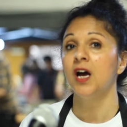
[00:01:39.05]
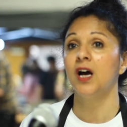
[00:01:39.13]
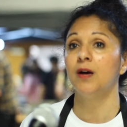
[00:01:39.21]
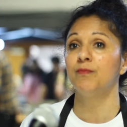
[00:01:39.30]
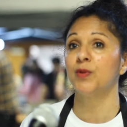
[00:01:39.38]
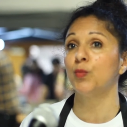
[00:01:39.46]

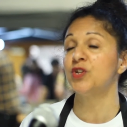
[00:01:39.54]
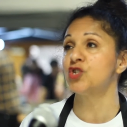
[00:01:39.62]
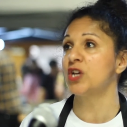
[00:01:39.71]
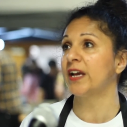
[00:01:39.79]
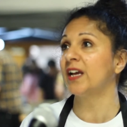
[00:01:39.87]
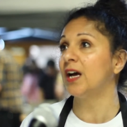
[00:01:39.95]
um, we
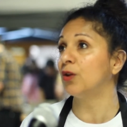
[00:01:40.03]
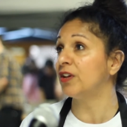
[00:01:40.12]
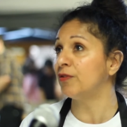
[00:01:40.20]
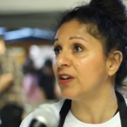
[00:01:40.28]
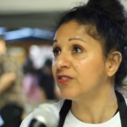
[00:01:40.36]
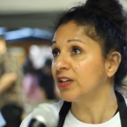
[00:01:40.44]
check out
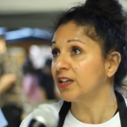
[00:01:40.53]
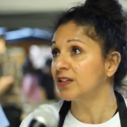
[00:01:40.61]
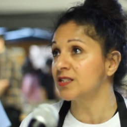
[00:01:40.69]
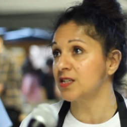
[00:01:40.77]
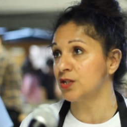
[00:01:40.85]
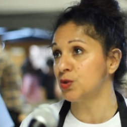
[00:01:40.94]
their
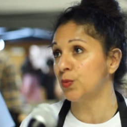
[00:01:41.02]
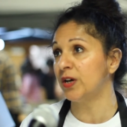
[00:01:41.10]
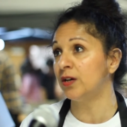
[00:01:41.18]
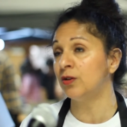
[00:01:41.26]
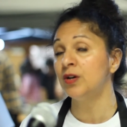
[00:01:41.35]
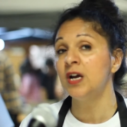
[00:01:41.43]
ethics as
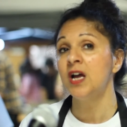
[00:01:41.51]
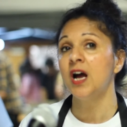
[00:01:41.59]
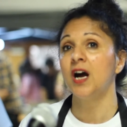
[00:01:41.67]
well.